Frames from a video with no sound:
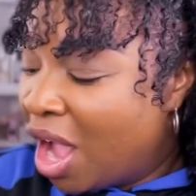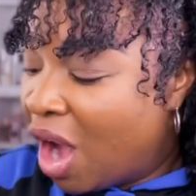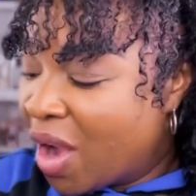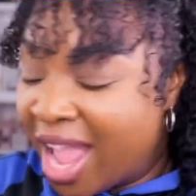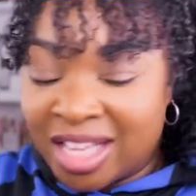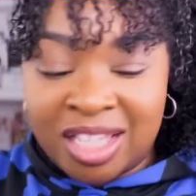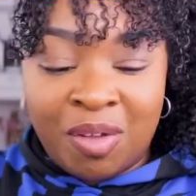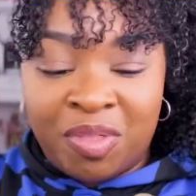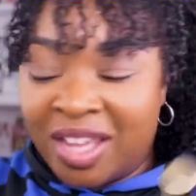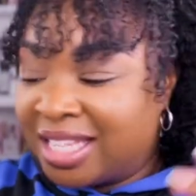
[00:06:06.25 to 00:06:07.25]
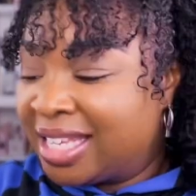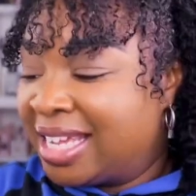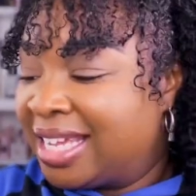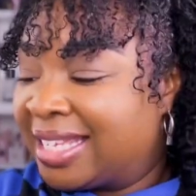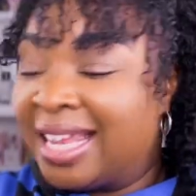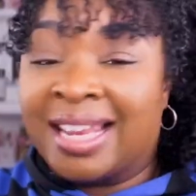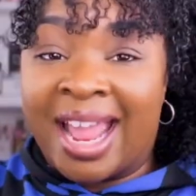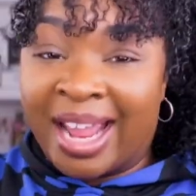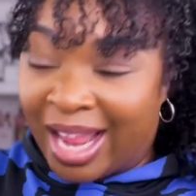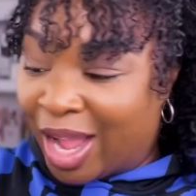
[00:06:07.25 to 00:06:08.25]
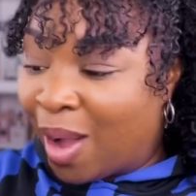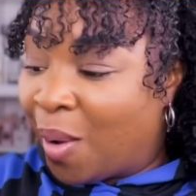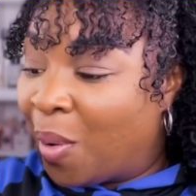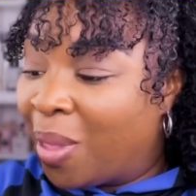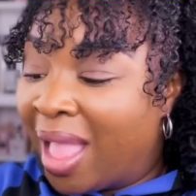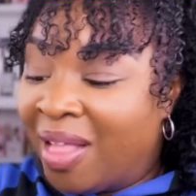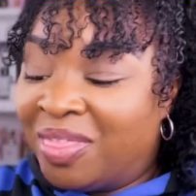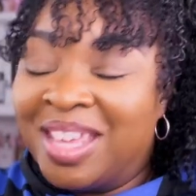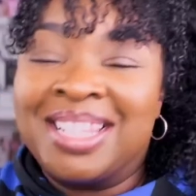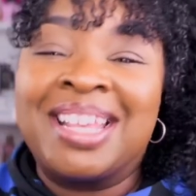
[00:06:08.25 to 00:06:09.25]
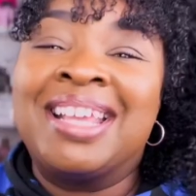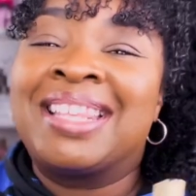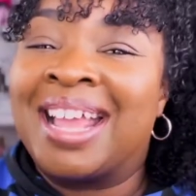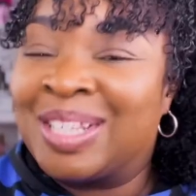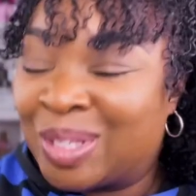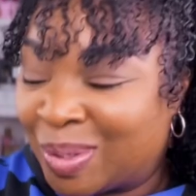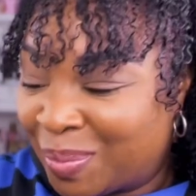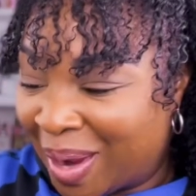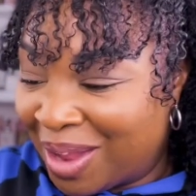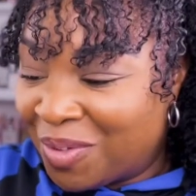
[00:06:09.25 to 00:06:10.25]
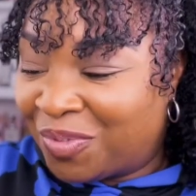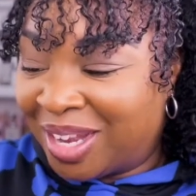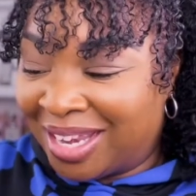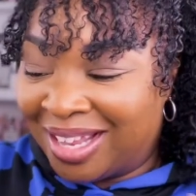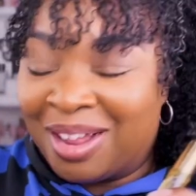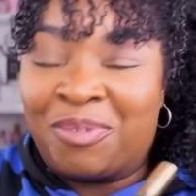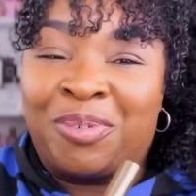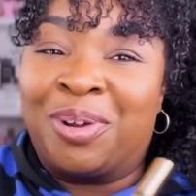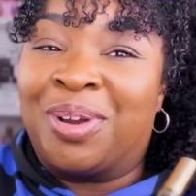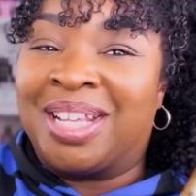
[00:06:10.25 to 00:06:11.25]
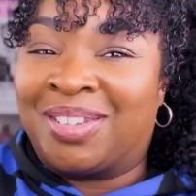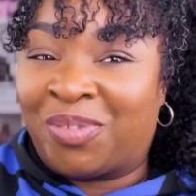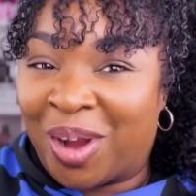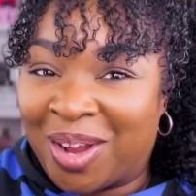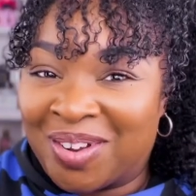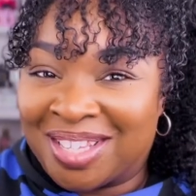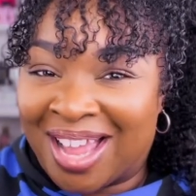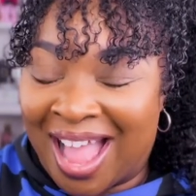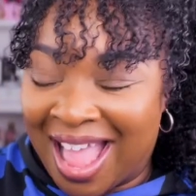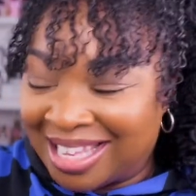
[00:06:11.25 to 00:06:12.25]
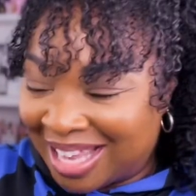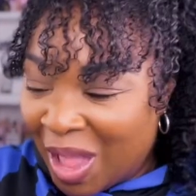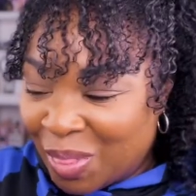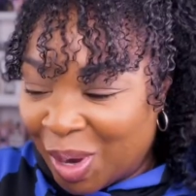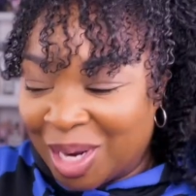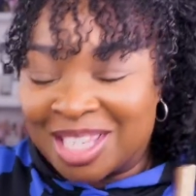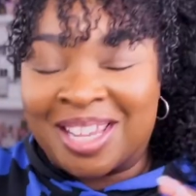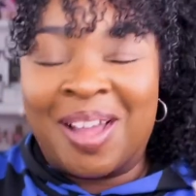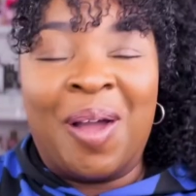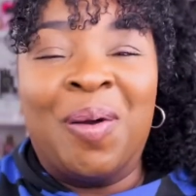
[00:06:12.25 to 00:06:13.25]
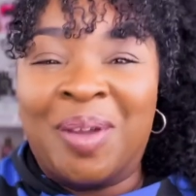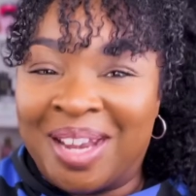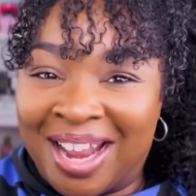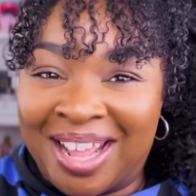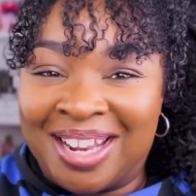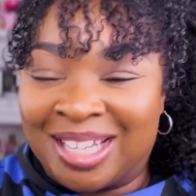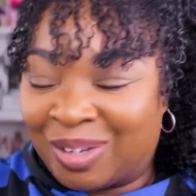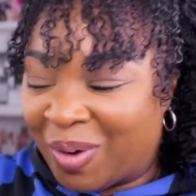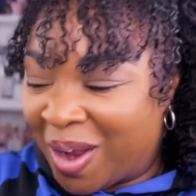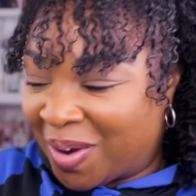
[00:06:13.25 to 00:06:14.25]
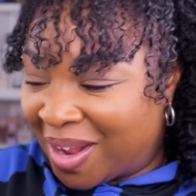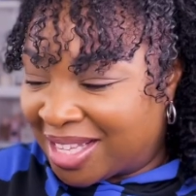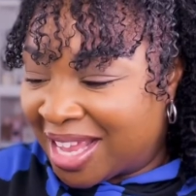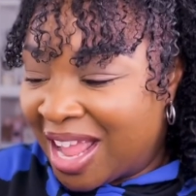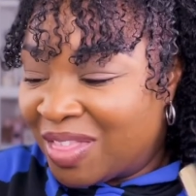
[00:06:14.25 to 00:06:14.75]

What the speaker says: Okay, so this is Elaine in Gold. This is a sweet vanilla fruity fragrance, guys. There's coconut in its fragrance.